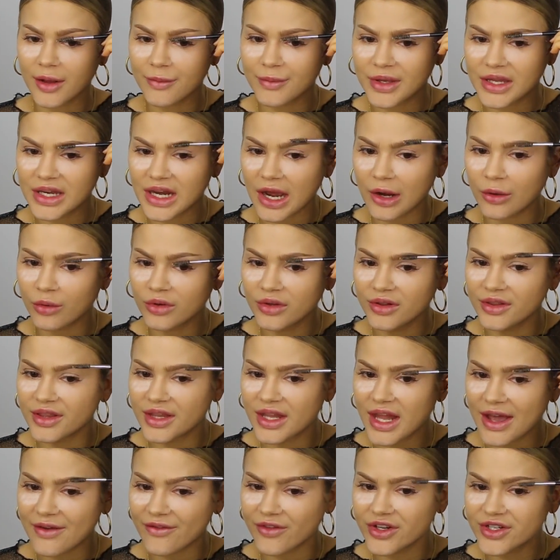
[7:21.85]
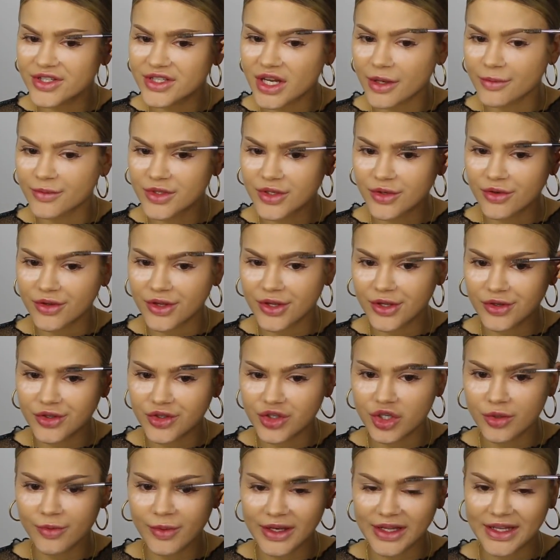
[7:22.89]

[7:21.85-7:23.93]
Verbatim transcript: I mean, I will never stop doing YouTube,